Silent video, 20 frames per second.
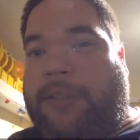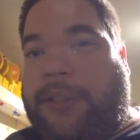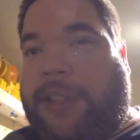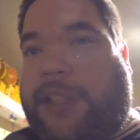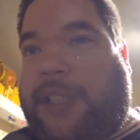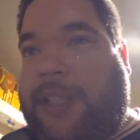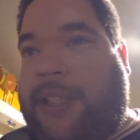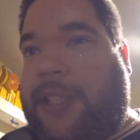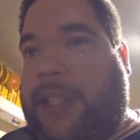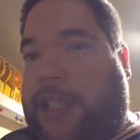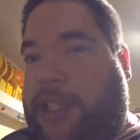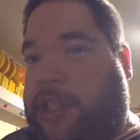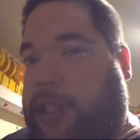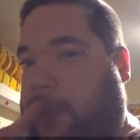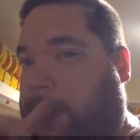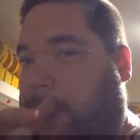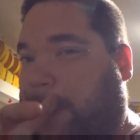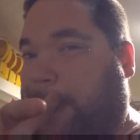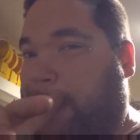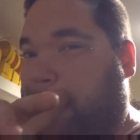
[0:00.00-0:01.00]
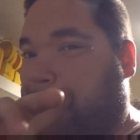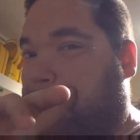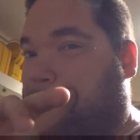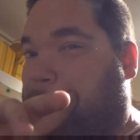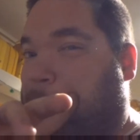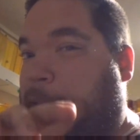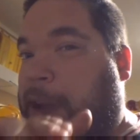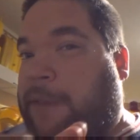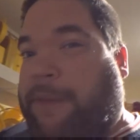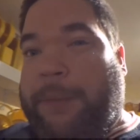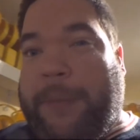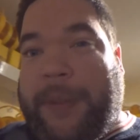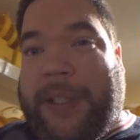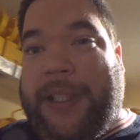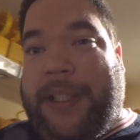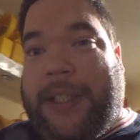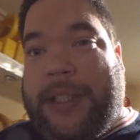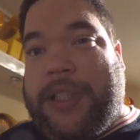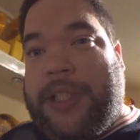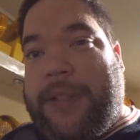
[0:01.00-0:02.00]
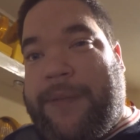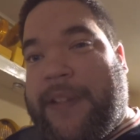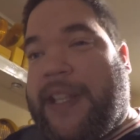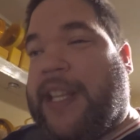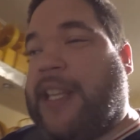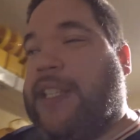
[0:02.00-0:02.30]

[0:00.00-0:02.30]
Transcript: on condition, apart from condition of the